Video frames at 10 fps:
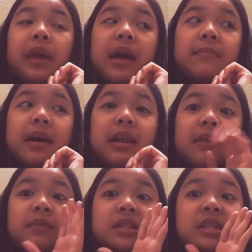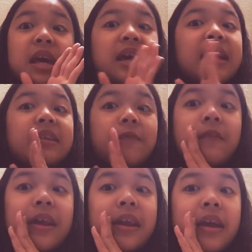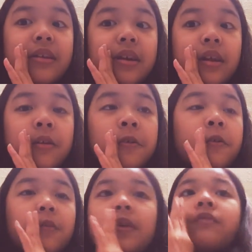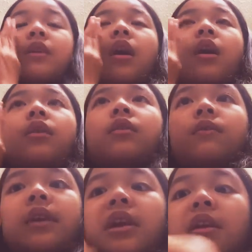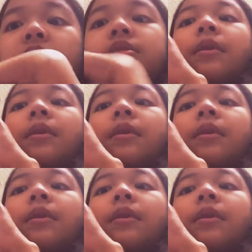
I might even say it in the vid in one of the other videos.